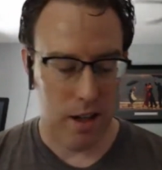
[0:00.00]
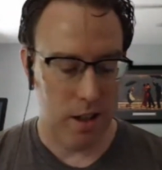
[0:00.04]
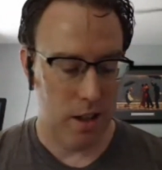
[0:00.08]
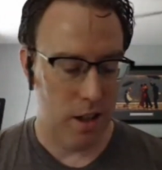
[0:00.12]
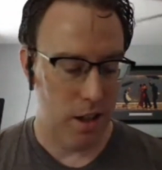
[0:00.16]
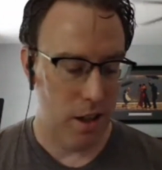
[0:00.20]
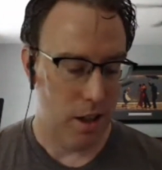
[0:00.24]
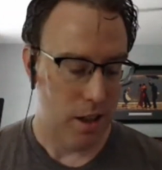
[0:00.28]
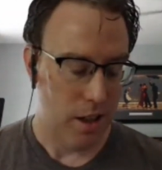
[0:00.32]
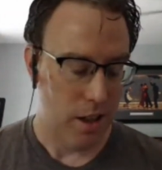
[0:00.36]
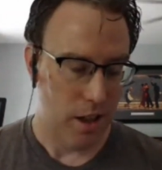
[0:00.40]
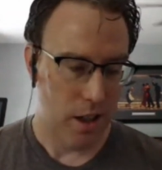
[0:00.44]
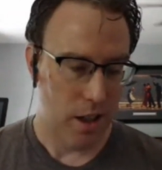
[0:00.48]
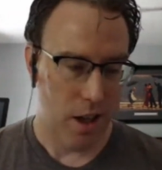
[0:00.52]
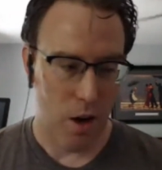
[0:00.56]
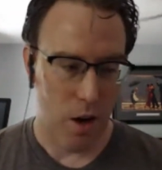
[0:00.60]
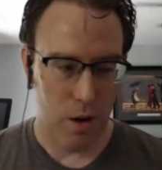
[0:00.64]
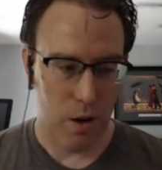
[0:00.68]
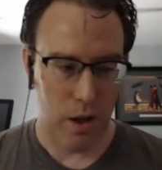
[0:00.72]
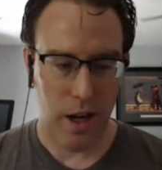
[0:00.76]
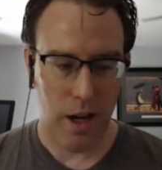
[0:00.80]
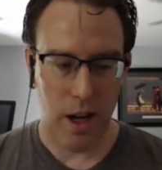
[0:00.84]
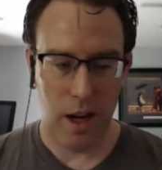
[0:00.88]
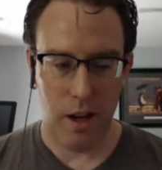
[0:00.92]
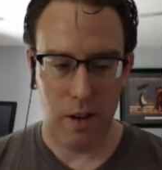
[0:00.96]
And then you can go,
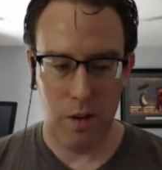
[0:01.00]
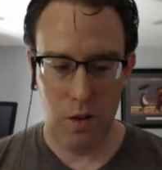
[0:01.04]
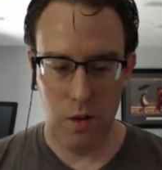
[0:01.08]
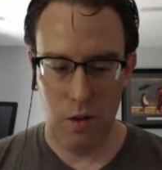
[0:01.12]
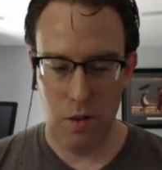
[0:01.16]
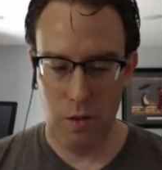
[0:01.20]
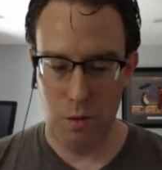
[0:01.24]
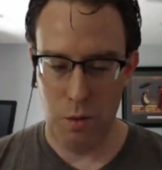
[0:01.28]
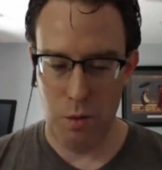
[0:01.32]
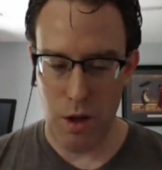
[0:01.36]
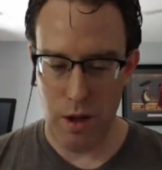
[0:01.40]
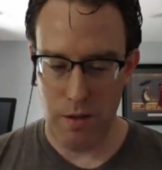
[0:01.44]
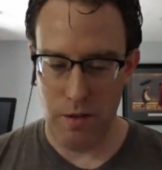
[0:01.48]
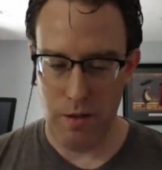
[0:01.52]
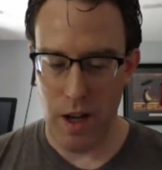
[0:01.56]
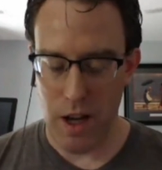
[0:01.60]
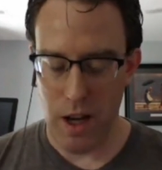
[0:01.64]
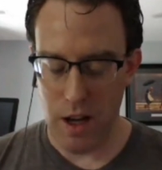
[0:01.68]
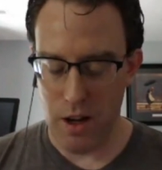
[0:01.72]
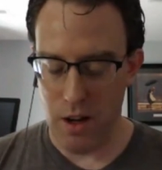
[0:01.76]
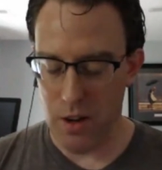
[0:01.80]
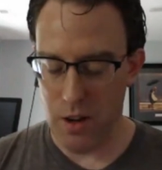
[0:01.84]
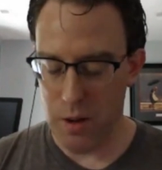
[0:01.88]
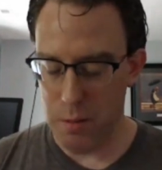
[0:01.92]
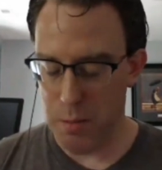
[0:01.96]
okay, well, I've
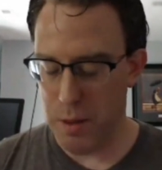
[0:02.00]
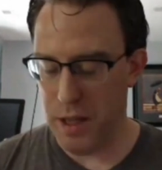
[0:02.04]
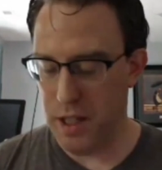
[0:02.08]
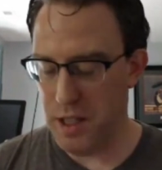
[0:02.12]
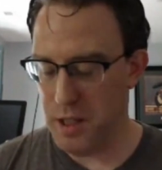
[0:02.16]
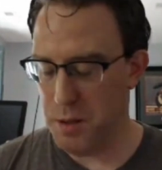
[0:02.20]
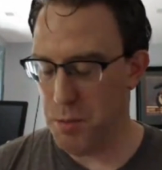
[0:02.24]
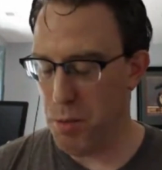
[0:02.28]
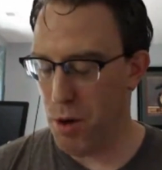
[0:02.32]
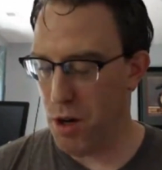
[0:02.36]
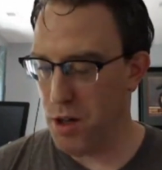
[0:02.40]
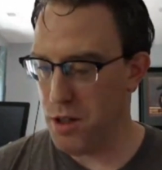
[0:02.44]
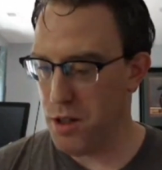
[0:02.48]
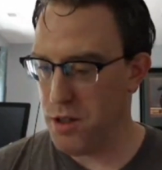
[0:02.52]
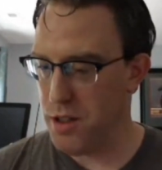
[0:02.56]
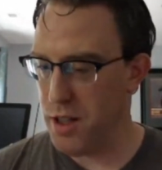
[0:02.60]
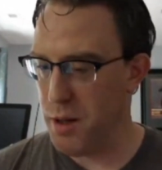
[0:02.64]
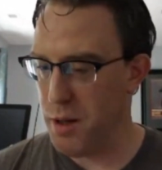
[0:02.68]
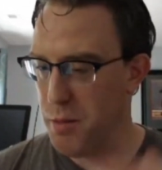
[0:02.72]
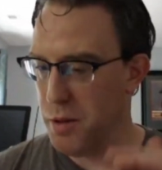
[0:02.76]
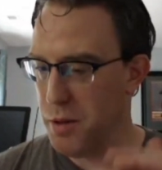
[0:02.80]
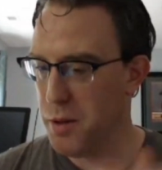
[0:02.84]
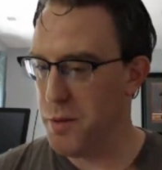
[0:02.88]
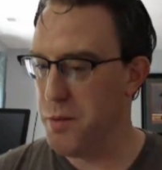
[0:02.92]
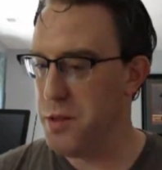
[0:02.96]
got all the piece parts now,
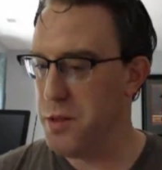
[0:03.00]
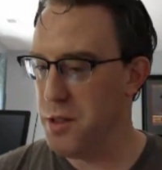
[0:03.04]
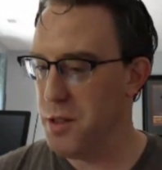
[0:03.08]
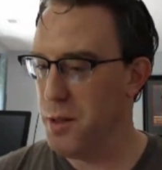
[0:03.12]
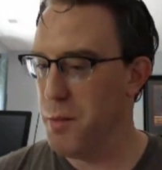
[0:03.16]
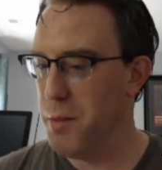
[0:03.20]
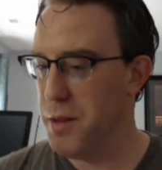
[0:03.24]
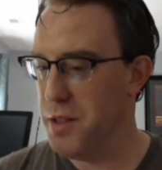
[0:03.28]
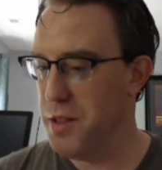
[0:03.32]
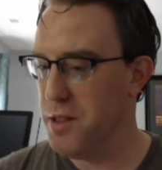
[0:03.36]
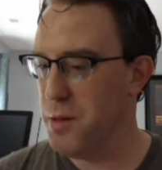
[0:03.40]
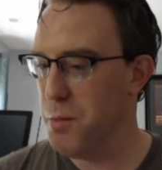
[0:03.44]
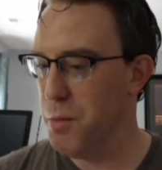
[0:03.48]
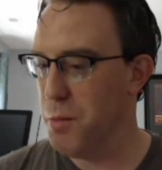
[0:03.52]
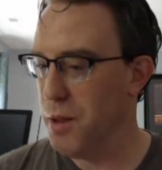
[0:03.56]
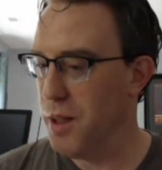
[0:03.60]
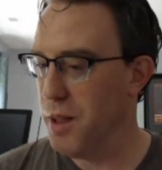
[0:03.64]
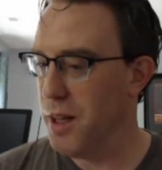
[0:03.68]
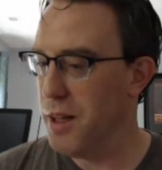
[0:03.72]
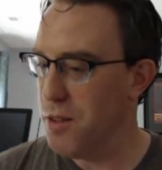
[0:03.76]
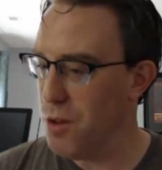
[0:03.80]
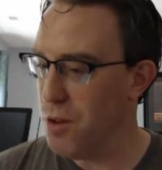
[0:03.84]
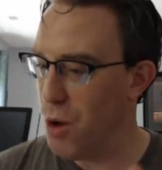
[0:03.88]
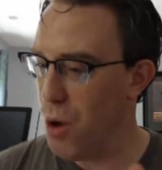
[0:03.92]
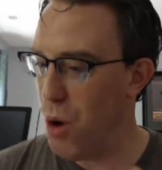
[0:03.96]
let me
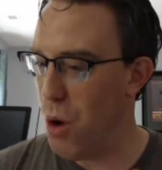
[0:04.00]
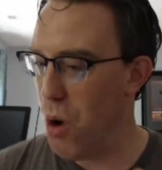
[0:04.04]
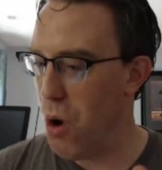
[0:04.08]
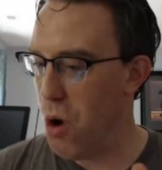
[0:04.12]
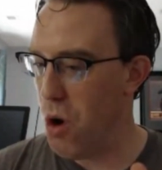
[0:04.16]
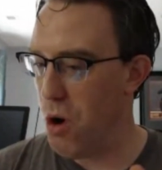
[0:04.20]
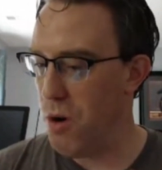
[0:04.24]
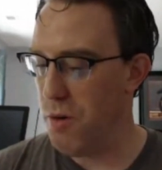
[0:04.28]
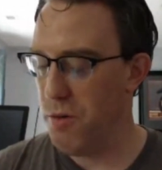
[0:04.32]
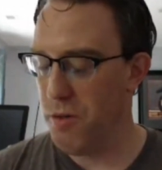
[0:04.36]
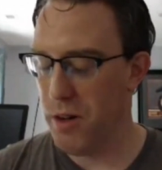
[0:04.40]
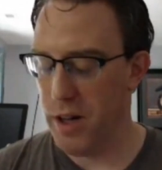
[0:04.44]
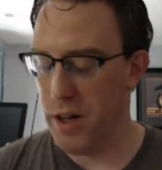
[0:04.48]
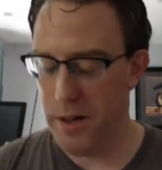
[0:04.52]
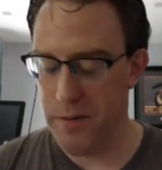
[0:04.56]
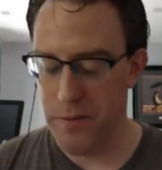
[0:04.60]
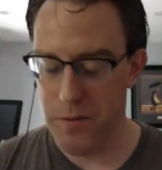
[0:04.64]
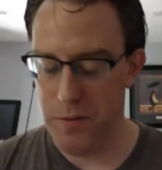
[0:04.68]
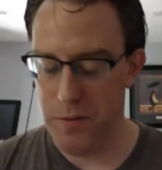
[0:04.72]
simulate the whole, right?